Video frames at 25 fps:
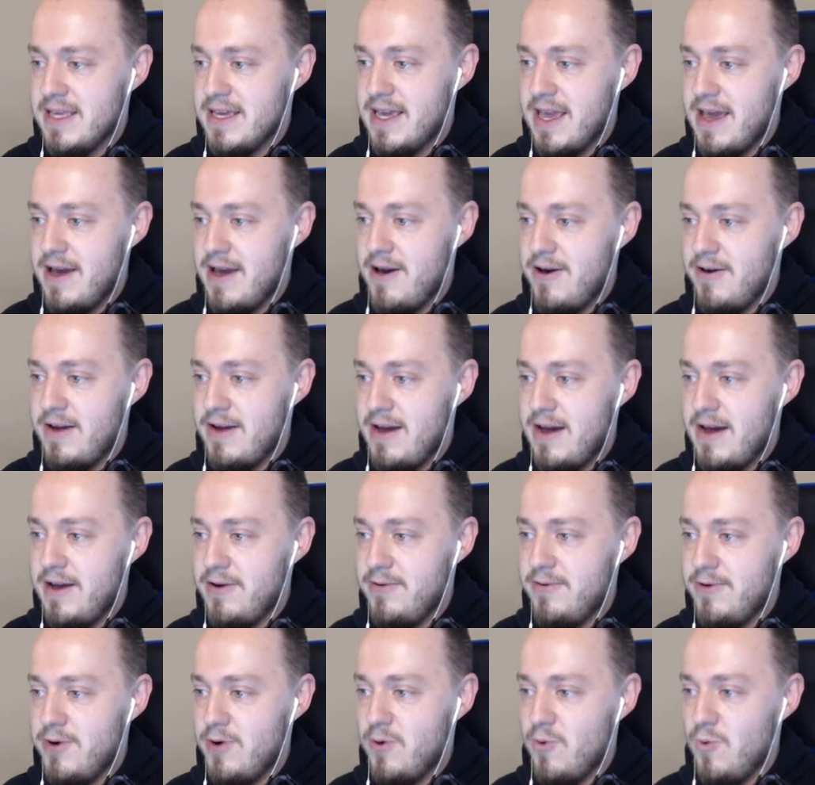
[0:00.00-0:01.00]
thing out. I
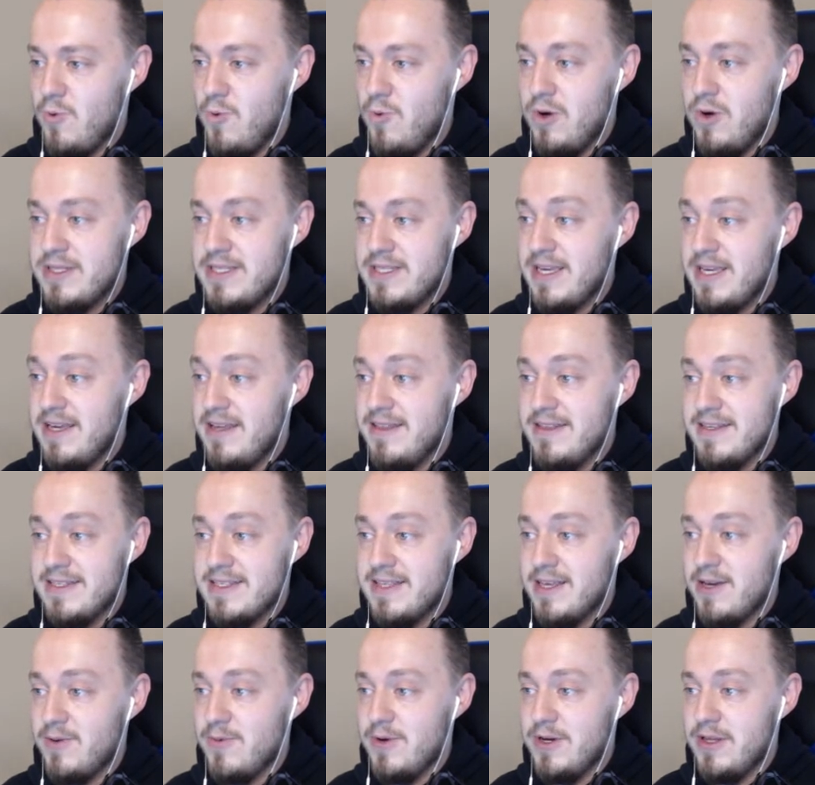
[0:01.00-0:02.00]
don't know what to hit this
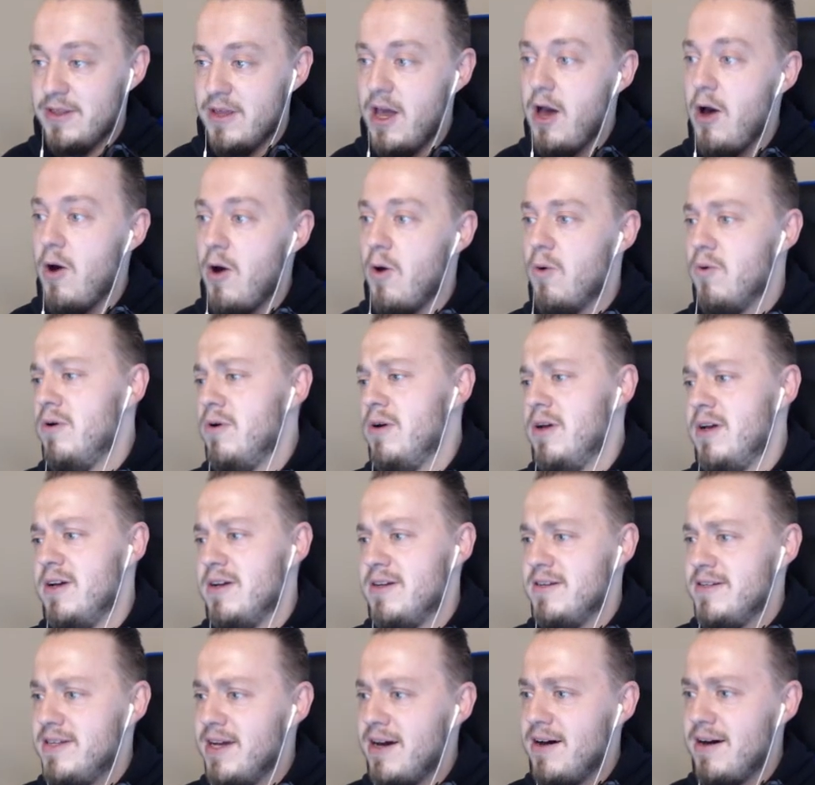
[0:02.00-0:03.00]
thing with. Oh,
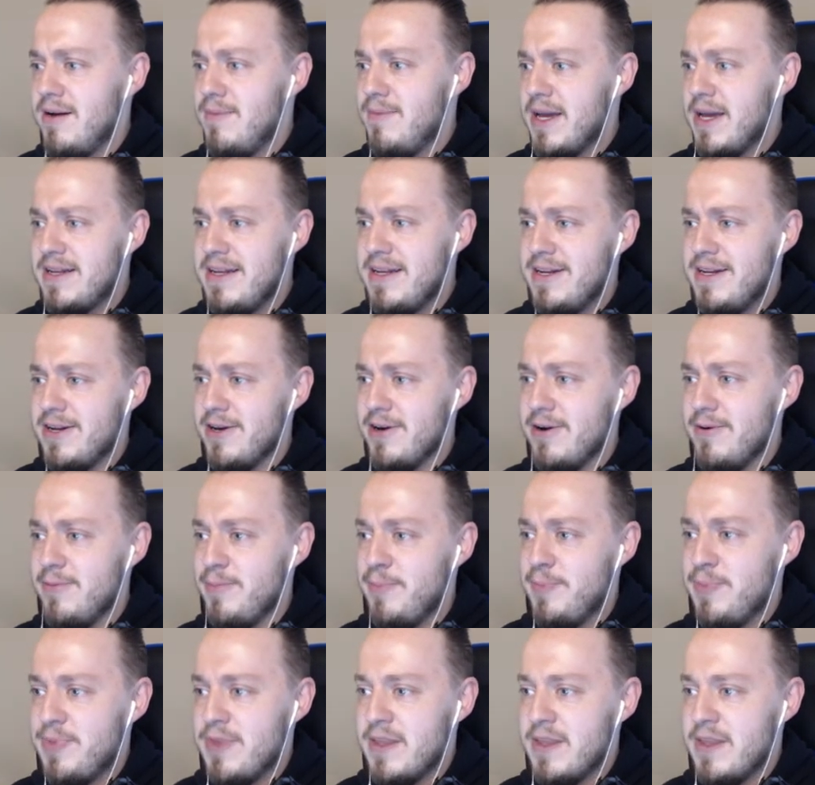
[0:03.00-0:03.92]
duh, Magneto.